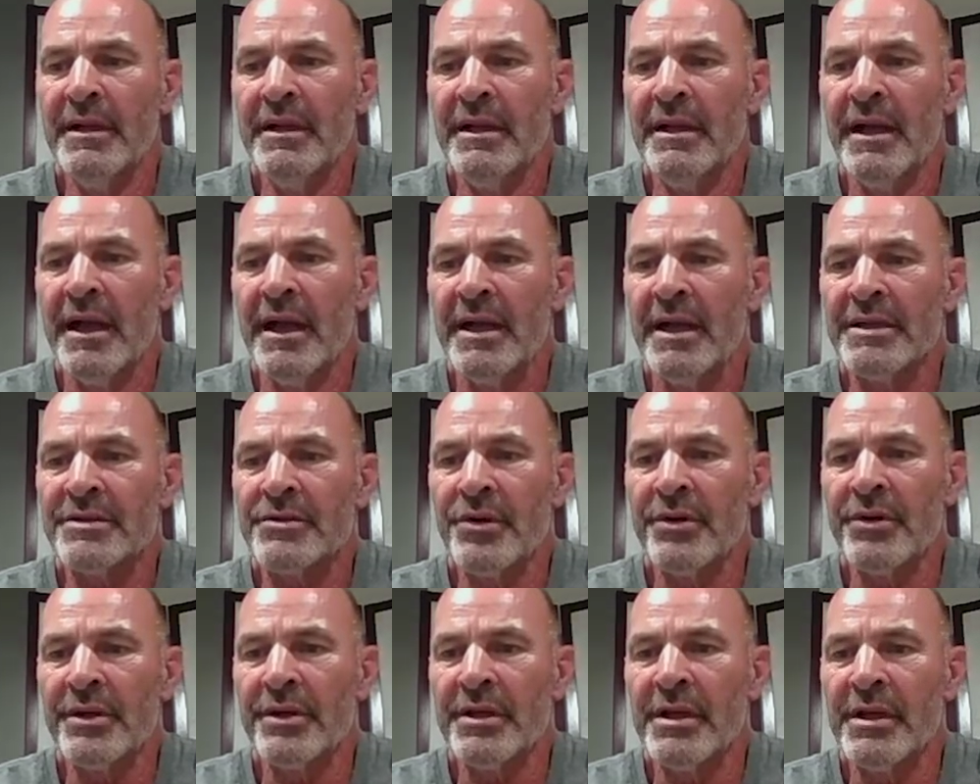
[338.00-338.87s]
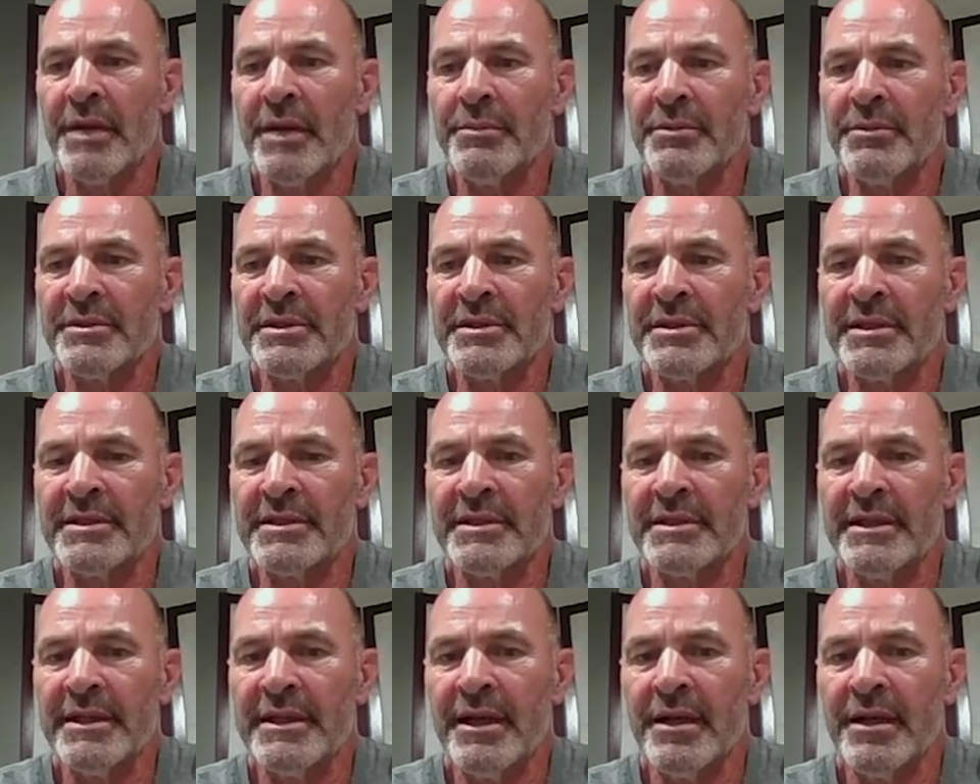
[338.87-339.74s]
I scored a couple
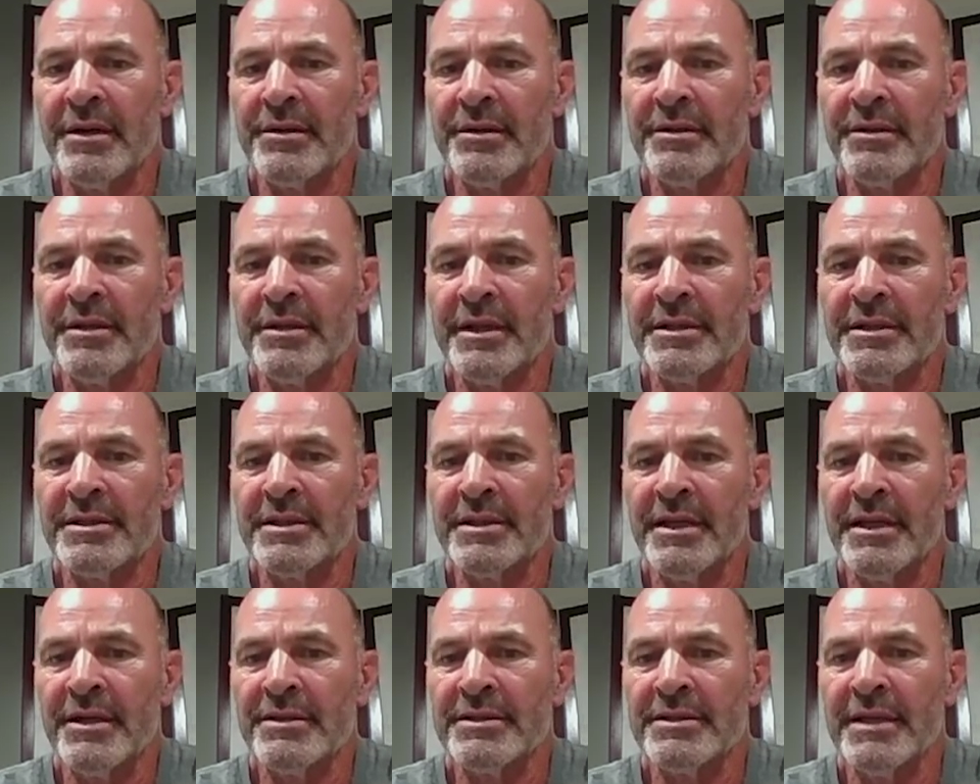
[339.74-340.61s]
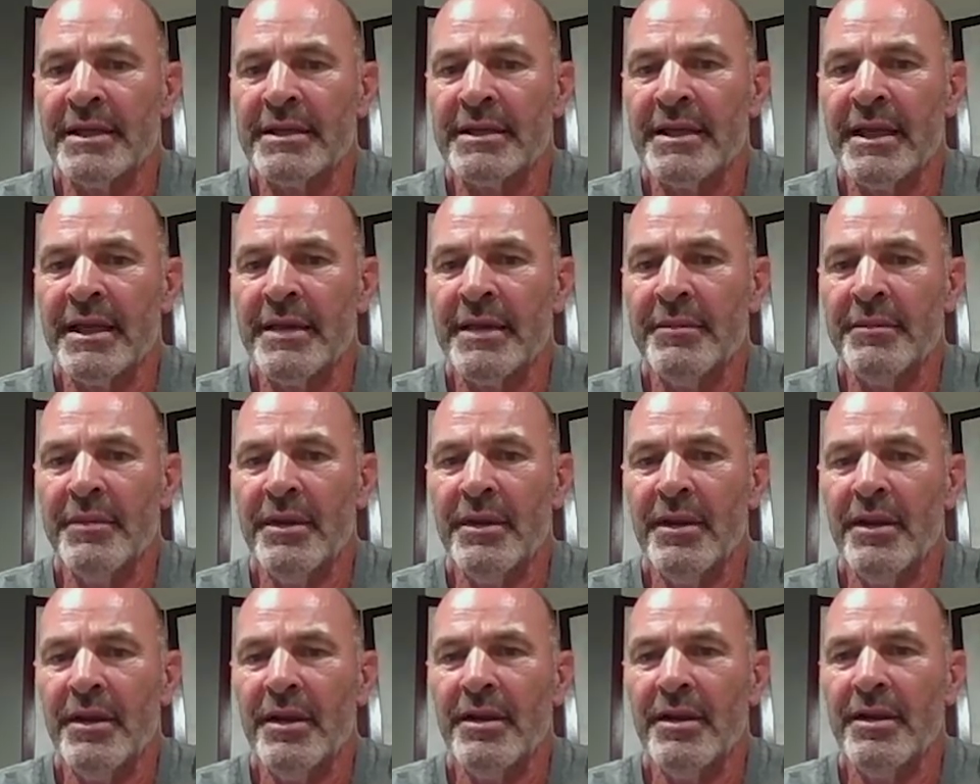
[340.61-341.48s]
60-yard touchdowns that game.
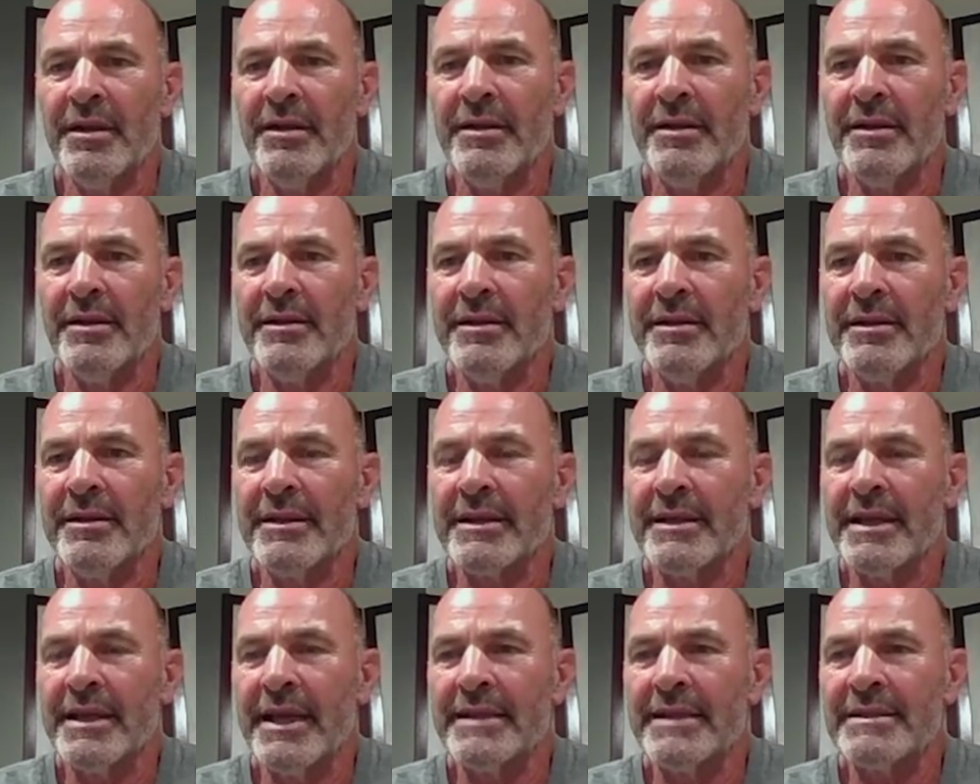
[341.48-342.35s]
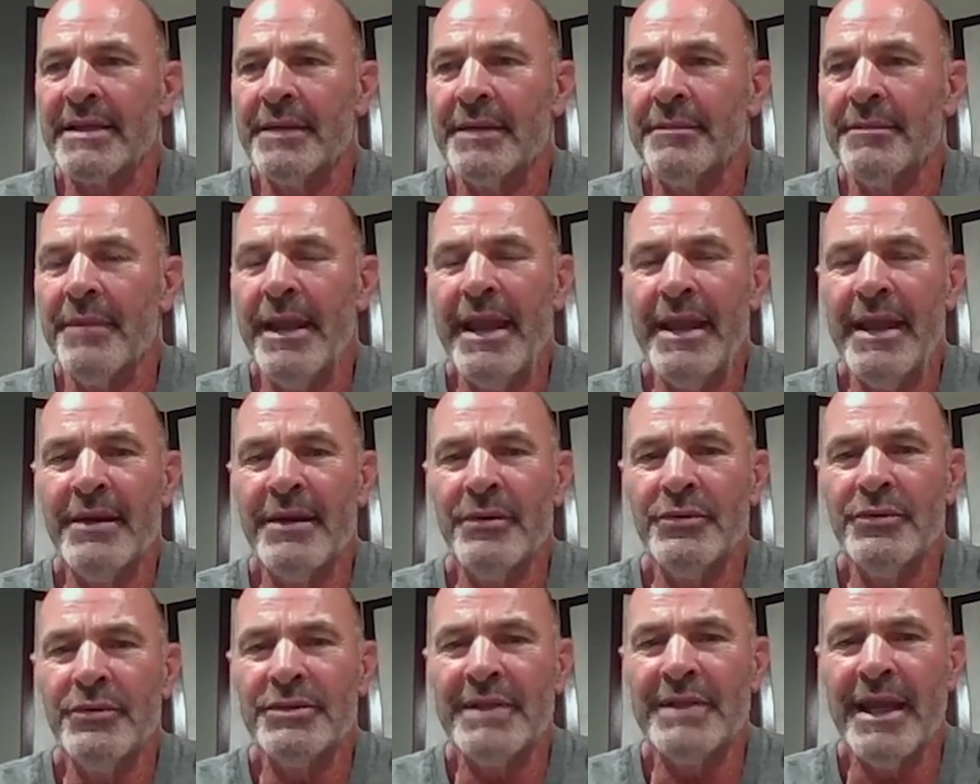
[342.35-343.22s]
The guy said, "Man,
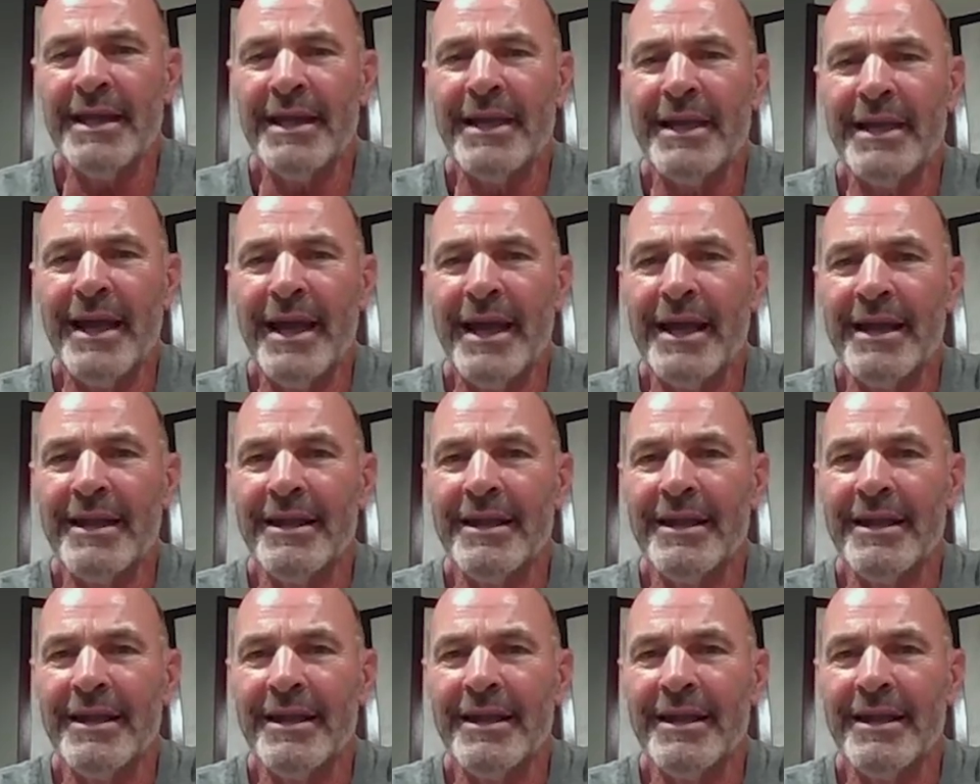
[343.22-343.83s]
who's that guy?"